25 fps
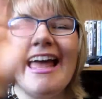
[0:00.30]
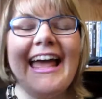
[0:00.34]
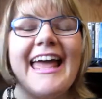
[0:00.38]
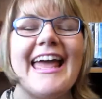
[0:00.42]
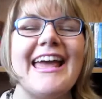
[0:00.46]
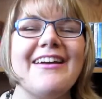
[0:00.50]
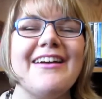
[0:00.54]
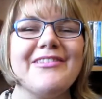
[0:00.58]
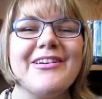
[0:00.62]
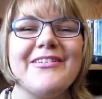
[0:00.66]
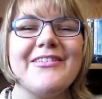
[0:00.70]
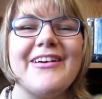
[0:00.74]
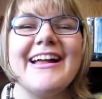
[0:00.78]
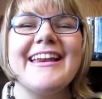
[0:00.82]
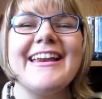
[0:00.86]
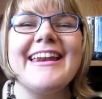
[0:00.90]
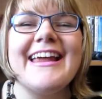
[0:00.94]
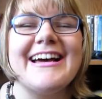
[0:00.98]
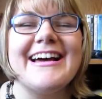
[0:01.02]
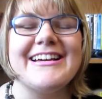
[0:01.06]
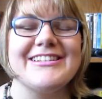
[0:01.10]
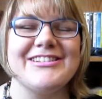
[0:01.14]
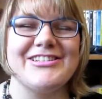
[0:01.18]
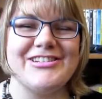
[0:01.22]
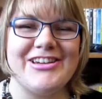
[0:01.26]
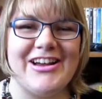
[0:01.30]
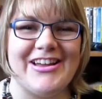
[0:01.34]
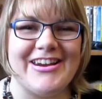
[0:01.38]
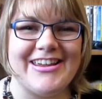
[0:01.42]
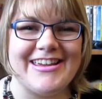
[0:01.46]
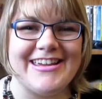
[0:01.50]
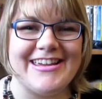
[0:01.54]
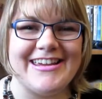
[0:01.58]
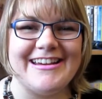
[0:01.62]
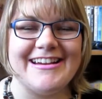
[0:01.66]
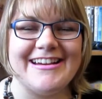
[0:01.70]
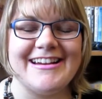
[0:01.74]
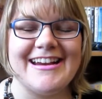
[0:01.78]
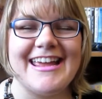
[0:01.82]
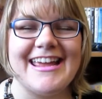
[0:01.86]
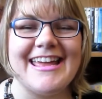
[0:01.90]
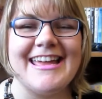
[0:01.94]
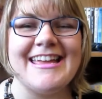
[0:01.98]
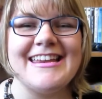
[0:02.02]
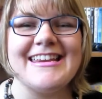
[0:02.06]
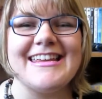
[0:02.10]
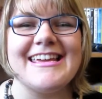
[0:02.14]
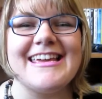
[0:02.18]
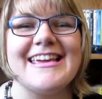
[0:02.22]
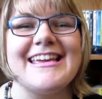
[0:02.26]
Hey everyone, Shauna here.
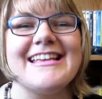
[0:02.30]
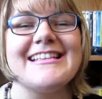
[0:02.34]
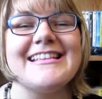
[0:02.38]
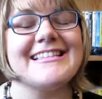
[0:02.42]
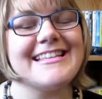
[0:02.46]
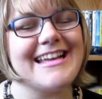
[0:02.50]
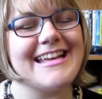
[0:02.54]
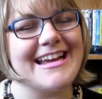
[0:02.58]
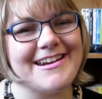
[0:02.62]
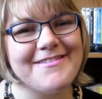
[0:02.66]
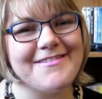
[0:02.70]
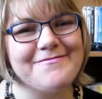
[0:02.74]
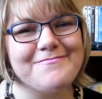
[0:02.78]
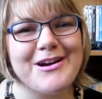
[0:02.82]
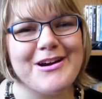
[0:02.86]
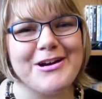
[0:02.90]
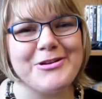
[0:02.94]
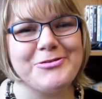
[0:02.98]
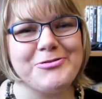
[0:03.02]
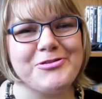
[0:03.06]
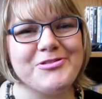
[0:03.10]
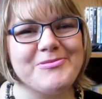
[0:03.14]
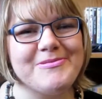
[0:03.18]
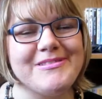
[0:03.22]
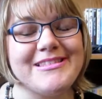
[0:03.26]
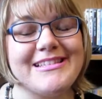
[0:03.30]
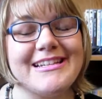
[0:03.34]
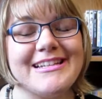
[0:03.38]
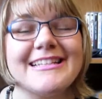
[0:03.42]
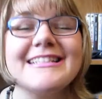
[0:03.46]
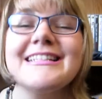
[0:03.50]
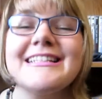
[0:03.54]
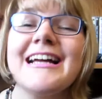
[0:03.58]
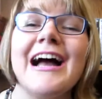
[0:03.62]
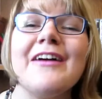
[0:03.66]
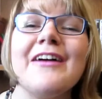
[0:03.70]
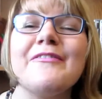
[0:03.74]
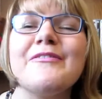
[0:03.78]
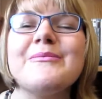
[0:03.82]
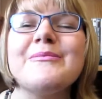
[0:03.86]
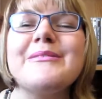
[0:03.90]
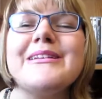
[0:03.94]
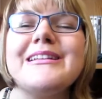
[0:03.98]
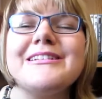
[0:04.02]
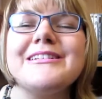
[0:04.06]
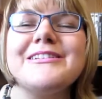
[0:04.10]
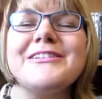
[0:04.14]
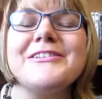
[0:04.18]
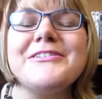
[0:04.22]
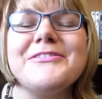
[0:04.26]
It is the end of March, which means it is time for me
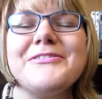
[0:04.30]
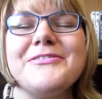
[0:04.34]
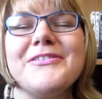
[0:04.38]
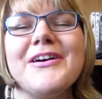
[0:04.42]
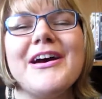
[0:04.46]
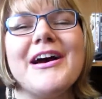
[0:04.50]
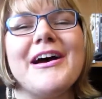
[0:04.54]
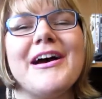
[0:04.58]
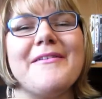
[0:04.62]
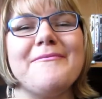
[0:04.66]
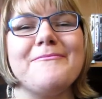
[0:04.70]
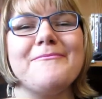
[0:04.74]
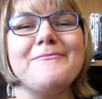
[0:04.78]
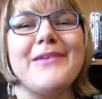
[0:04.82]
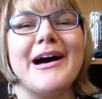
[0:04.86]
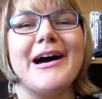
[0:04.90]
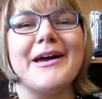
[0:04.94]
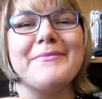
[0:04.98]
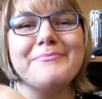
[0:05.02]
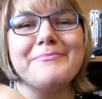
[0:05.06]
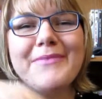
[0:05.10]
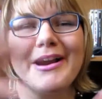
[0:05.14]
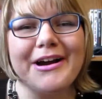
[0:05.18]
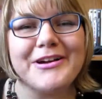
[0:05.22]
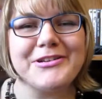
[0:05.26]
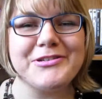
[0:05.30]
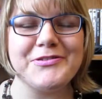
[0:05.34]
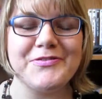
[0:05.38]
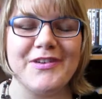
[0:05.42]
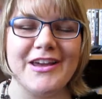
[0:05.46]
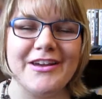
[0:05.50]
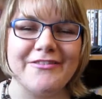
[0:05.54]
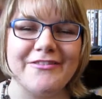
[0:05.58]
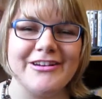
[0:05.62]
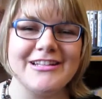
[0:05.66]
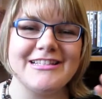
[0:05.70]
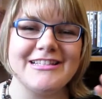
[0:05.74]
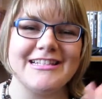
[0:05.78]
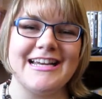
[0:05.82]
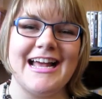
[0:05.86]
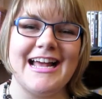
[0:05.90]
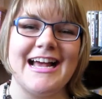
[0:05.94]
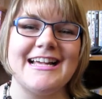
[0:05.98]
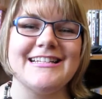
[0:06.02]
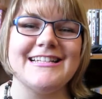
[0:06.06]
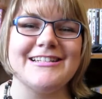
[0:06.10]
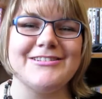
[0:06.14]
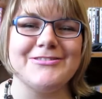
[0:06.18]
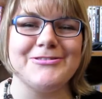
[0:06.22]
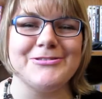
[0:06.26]
to do my March favorites. And
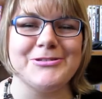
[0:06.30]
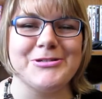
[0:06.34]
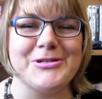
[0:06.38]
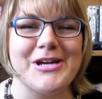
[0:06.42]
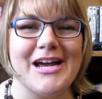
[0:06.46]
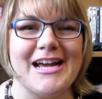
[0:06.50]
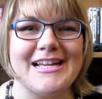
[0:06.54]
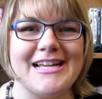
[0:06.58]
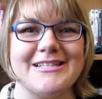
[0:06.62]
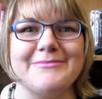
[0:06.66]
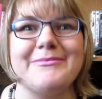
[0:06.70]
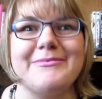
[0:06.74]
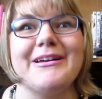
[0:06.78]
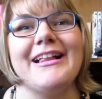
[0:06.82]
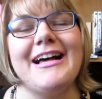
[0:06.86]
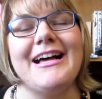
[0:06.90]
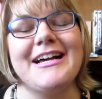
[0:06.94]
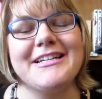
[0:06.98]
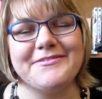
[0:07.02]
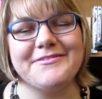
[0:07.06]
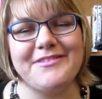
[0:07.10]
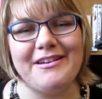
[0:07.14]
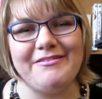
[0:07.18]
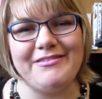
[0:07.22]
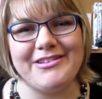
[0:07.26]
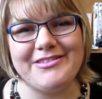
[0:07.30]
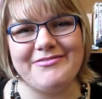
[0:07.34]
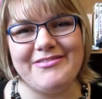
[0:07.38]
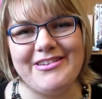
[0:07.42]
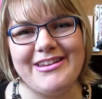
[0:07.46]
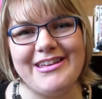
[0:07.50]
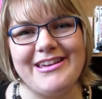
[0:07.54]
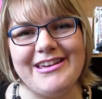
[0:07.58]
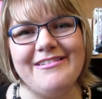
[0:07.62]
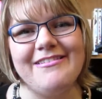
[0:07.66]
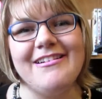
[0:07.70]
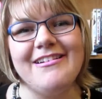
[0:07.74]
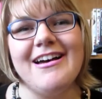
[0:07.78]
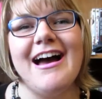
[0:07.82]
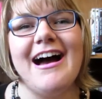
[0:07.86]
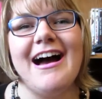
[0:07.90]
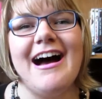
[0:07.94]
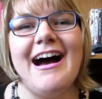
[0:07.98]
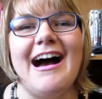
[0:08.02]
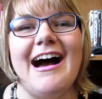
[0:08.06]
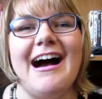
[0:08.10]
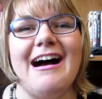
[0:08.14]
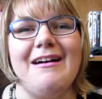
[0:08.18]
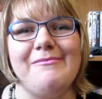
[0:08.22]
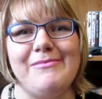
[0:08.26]
as I told you guys in my last favorites video,
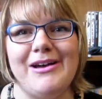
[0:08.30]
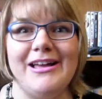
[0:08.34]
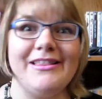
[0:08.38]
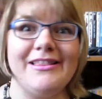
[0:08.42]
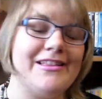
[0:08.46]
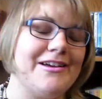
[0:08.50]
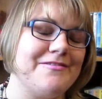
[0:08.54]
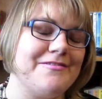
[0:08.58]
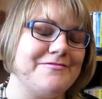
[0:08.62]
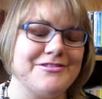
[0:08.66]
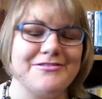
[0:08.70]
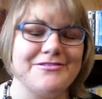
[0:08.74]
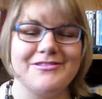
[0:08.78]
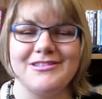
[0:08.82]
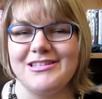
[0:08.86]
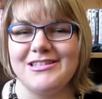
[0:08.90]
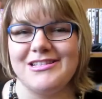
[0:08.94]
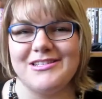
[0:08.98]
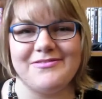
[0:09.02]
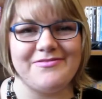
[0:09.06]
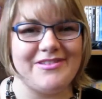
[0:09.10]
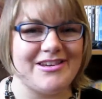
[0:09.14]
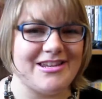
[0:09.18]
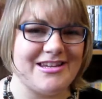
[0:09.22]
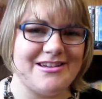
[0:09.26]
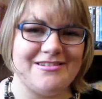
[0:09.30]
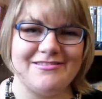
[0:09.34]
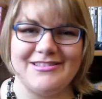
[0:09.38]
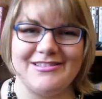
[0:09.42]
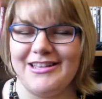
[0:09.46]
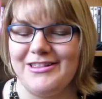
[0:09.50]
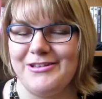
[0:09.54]
I love doing these videos.